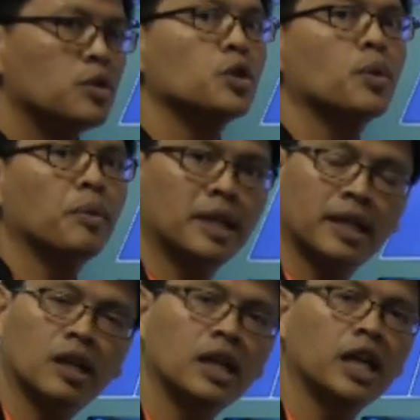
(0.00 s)
which is what we
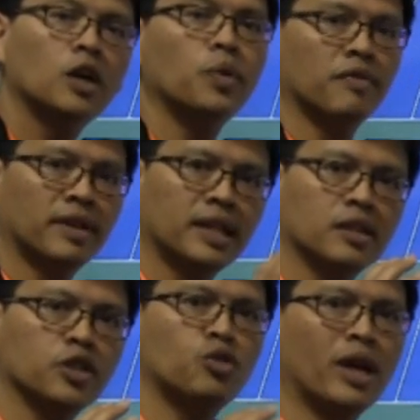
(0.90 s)
did earlier with
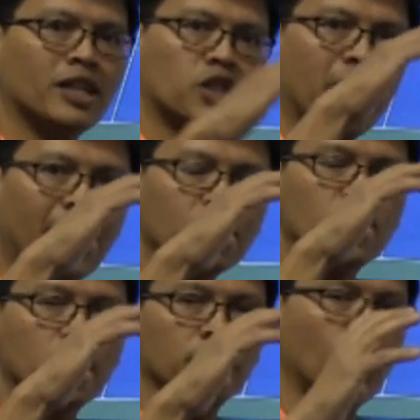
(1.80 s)
vertical stretch and
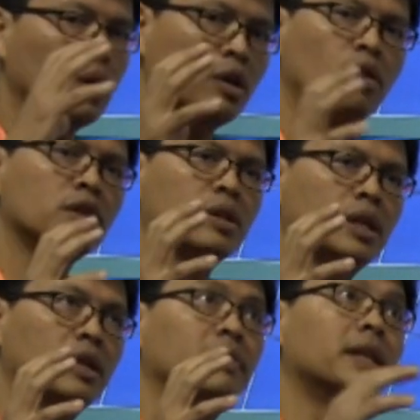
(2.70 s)
shift,
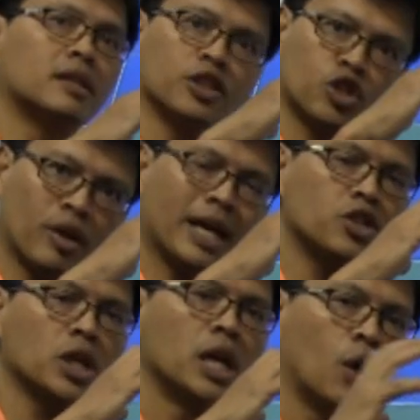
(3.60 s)
vertical
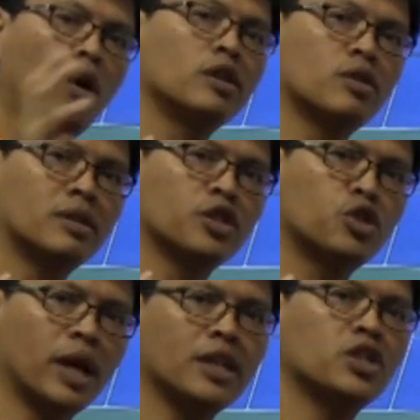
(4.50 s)
stretch or horizontal
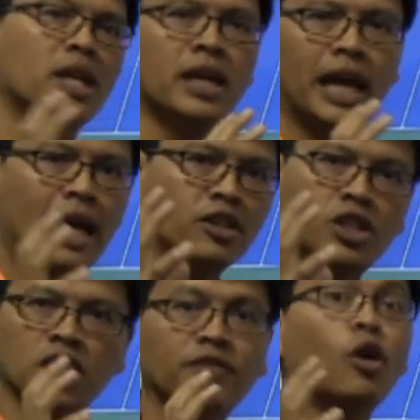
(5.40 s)
stretch and
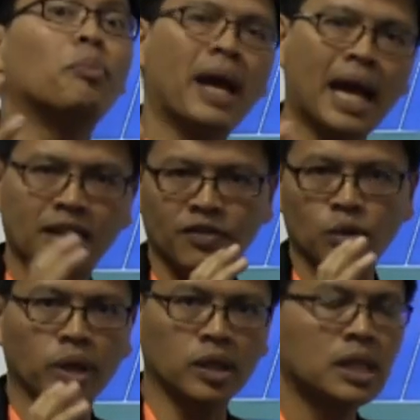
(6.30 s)
shift or pan, if you
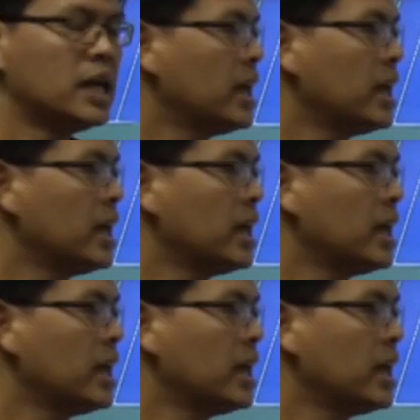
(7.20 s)
will,